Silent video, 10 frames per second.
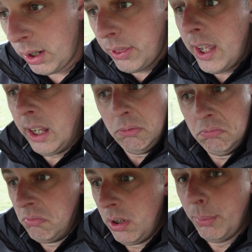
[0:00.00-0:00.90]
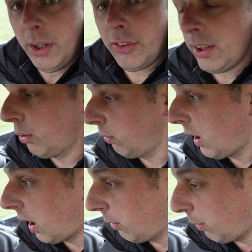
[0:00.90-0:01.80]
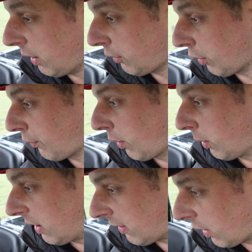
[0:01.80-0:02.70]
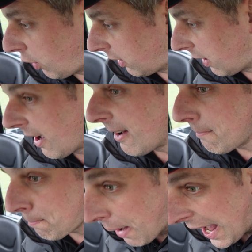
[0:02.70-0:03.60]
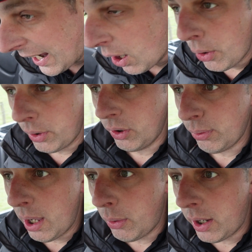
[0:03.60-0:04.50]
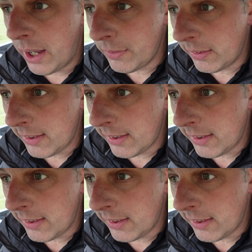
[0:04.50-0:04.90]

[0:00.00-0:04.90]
a thing, and we're still, you know, we're just following this line, bang on as well, I have to